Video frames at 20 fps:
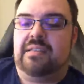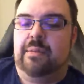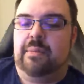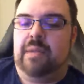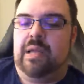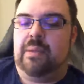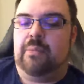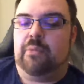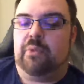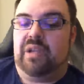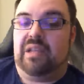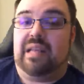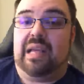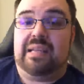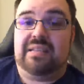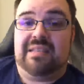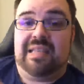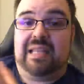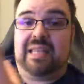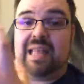Him
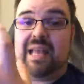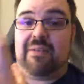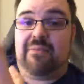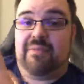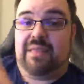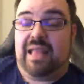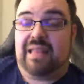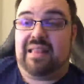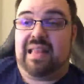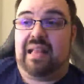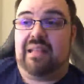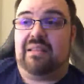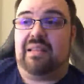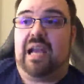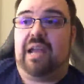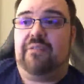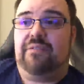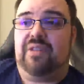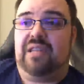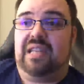realizing that
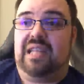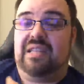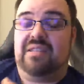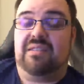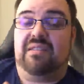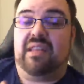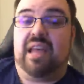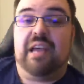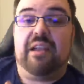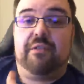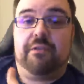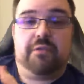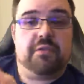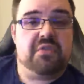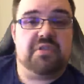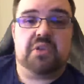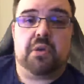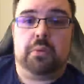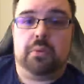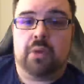life that he's led for
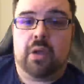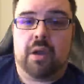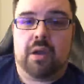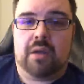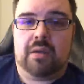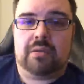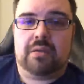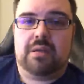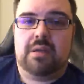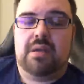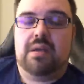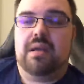so long,